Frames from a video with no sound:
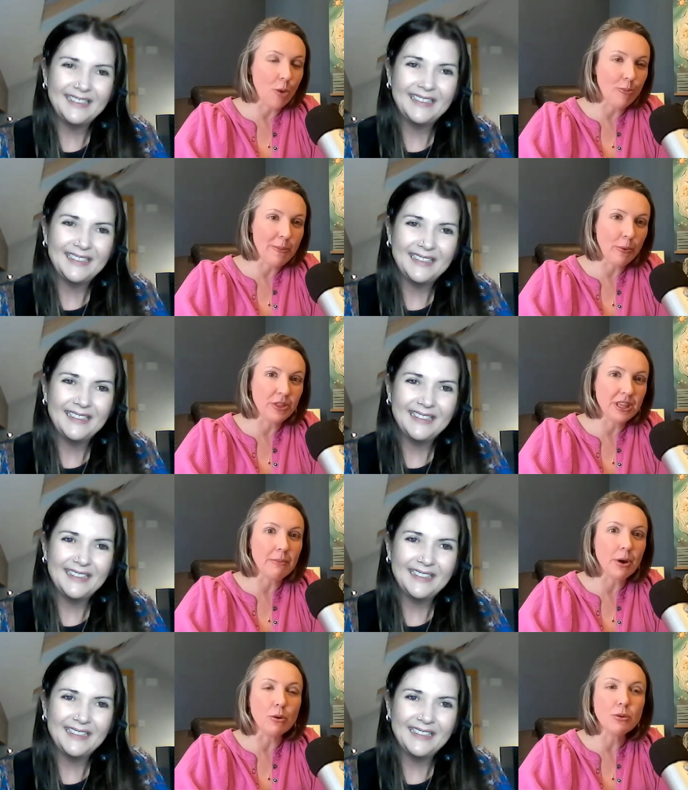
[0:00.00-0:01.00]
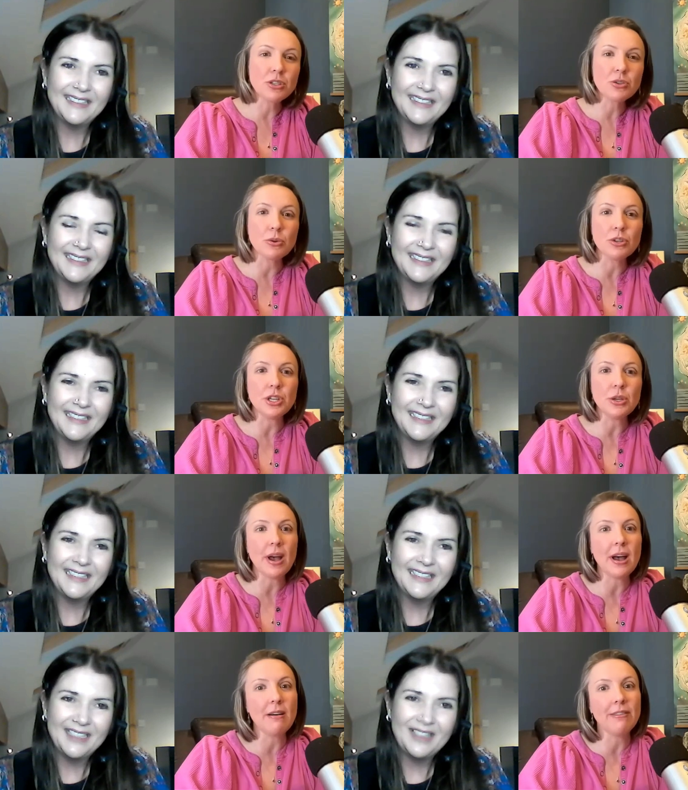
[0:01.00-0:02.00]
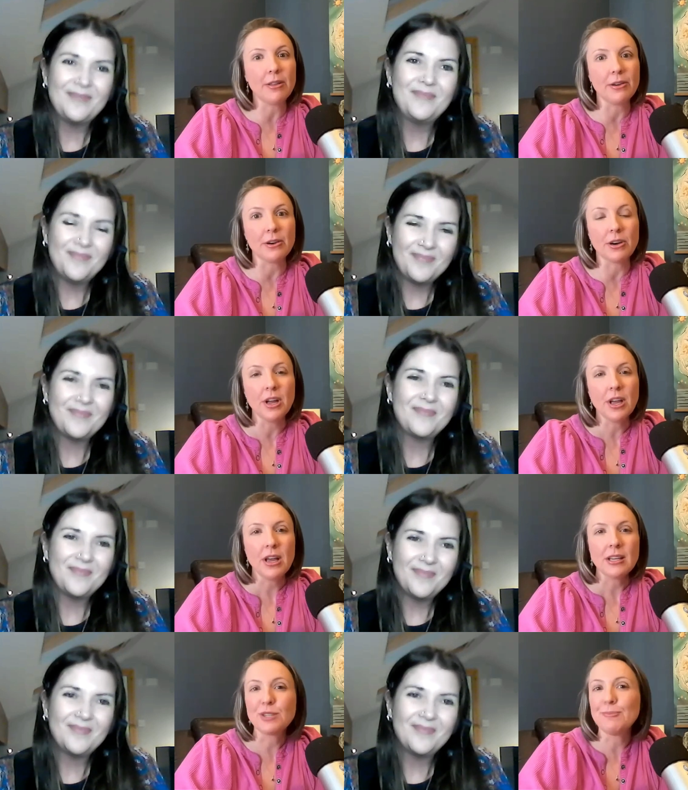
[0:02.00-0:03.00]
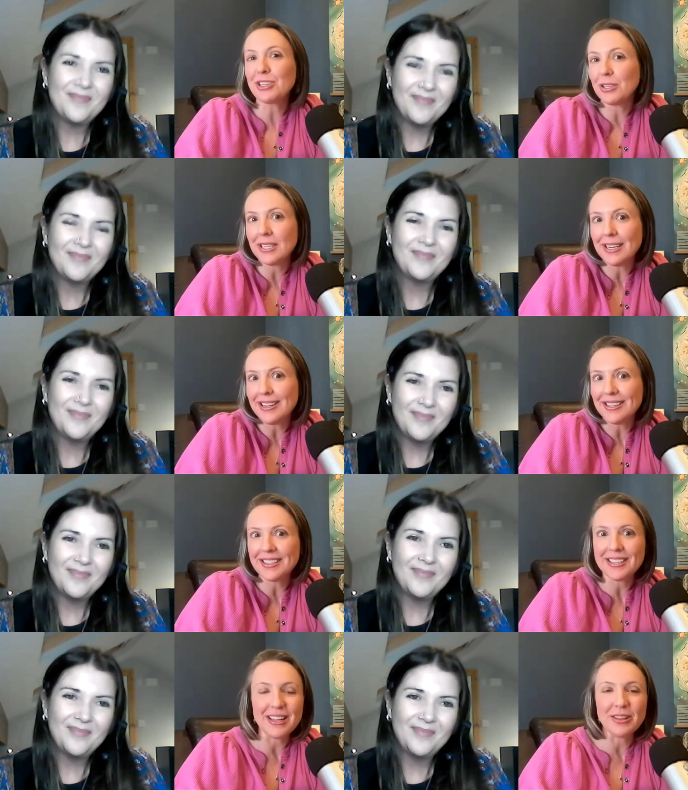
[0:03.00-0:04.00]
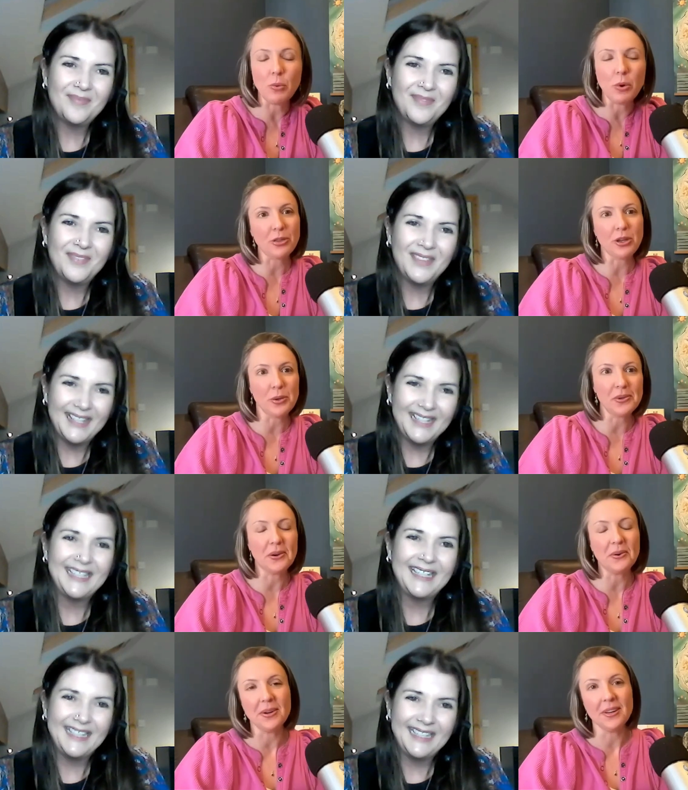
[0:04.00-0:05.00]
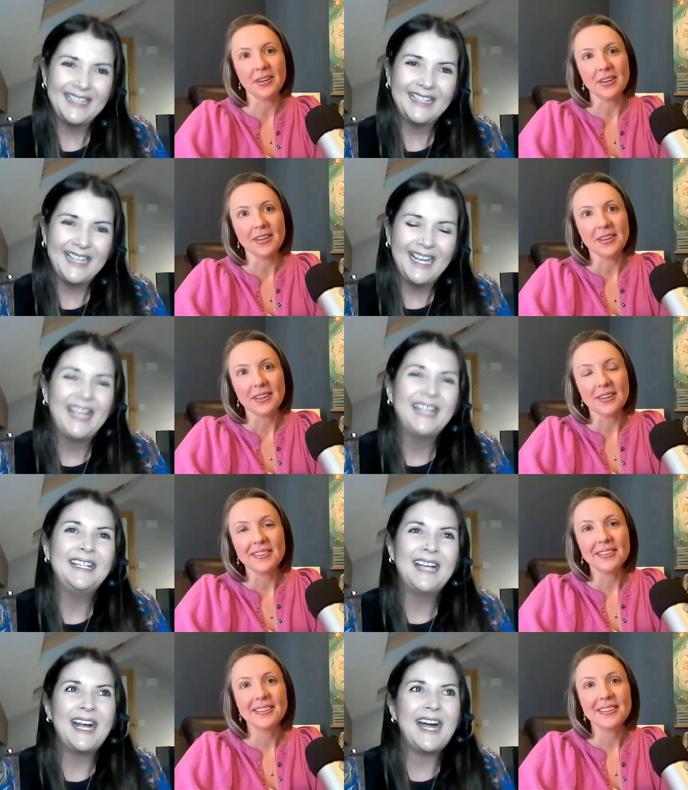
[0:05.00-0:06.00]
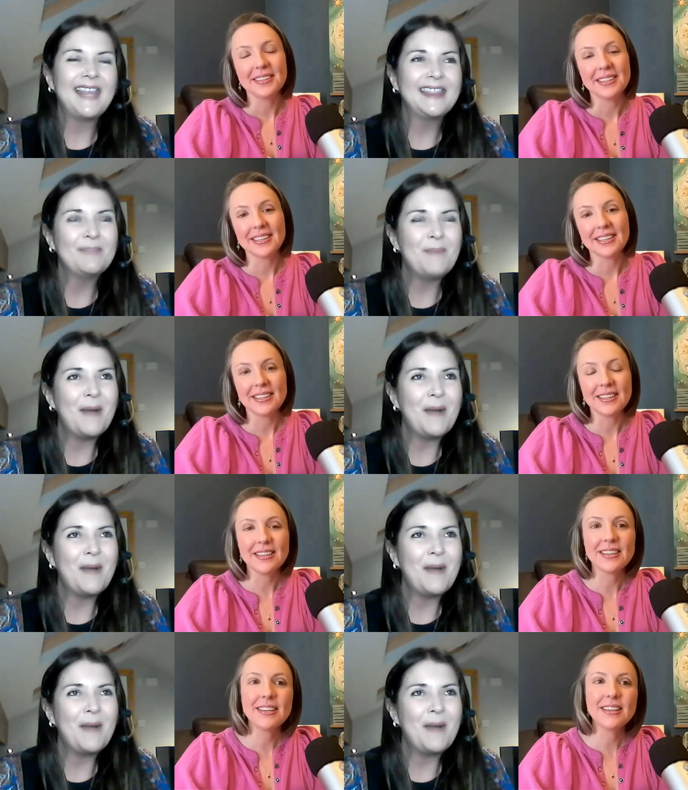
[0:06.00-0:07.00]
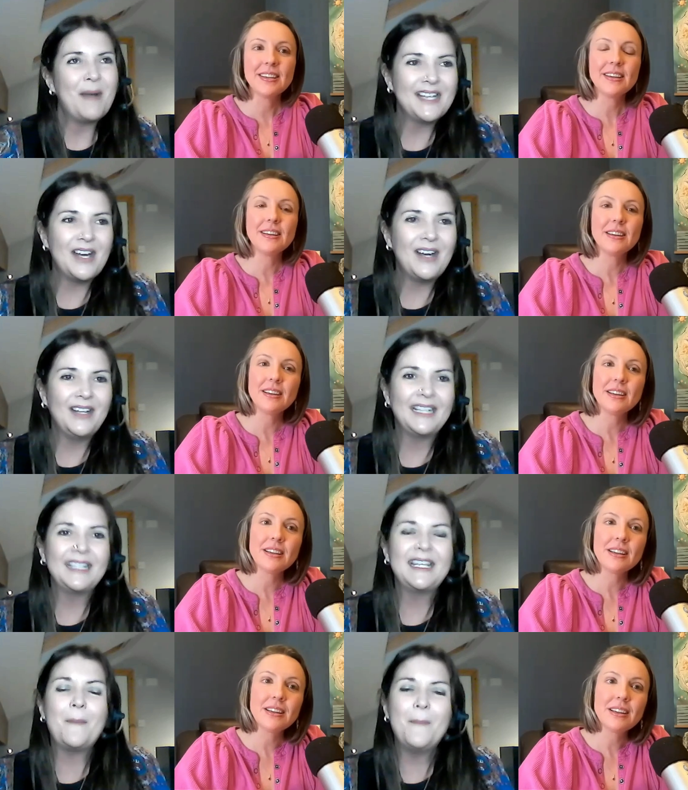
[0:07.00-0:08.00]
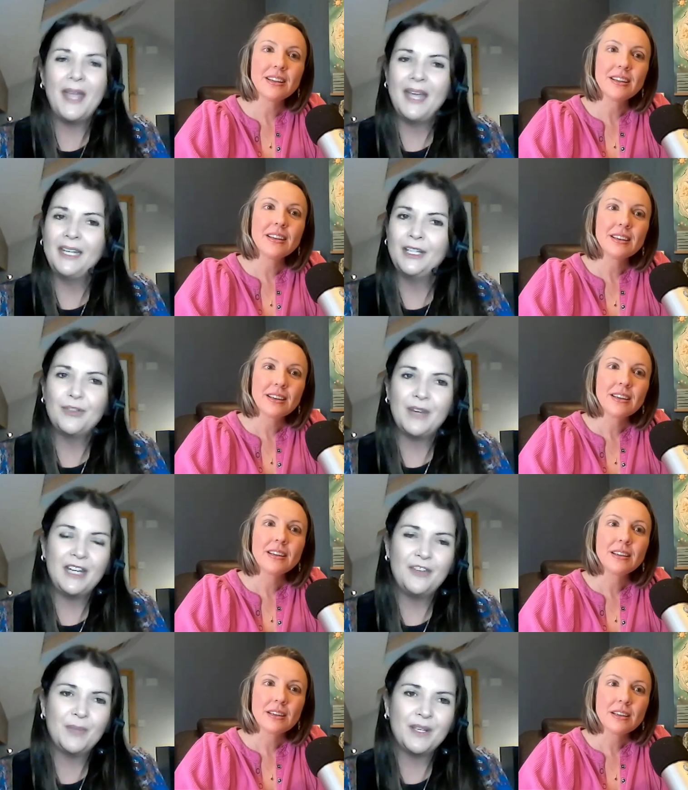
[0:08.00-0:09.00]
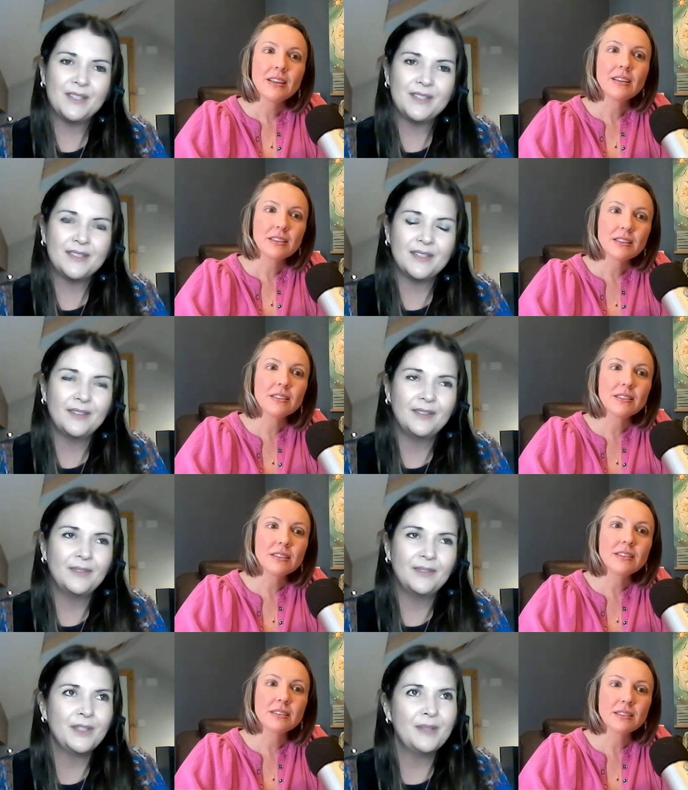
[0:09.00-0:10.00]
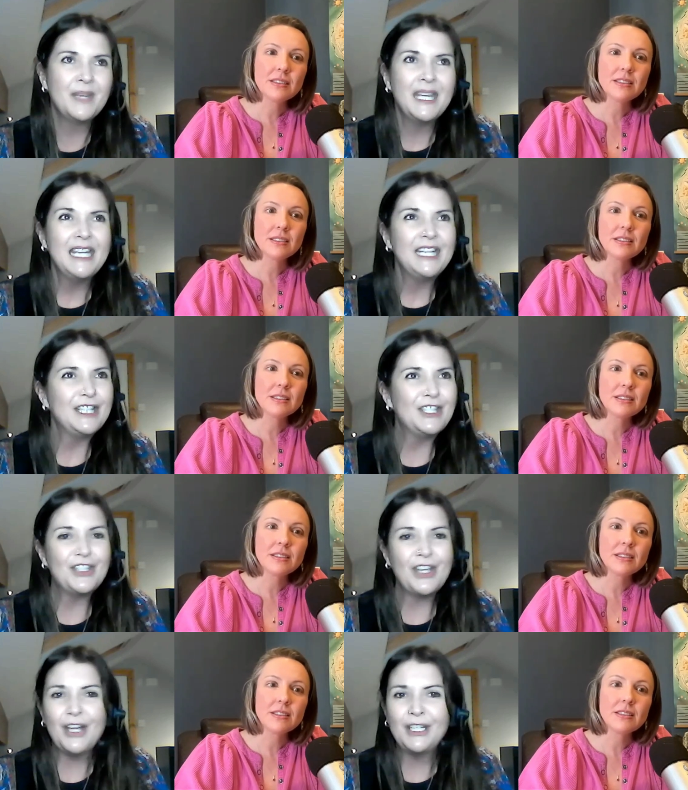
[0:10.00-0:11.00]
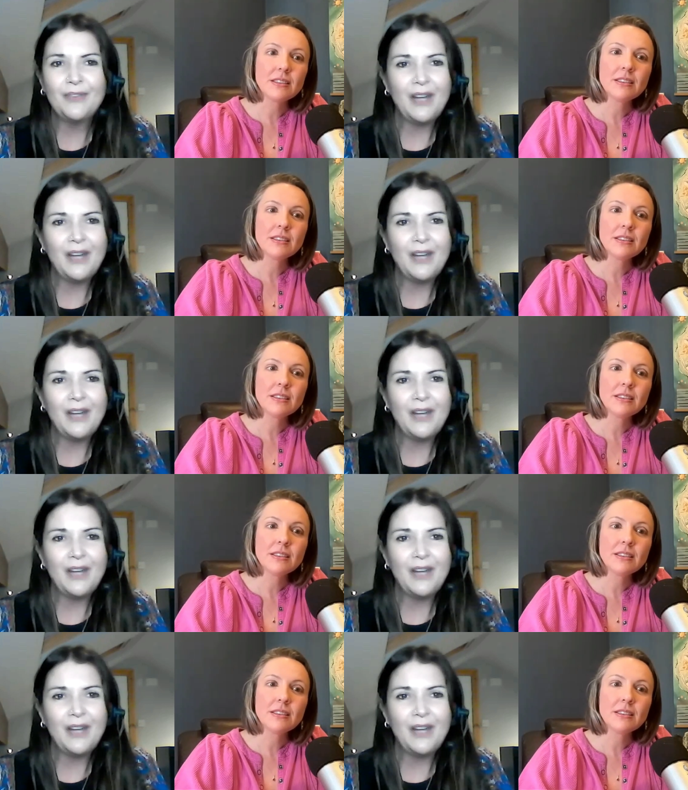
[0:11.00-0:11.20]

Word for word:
Speaker 1: to help people with the most or do you have other specialties in the work that you do?
Speaker 2: Yeah, my main things are like yeah, pain and grief because the the journey of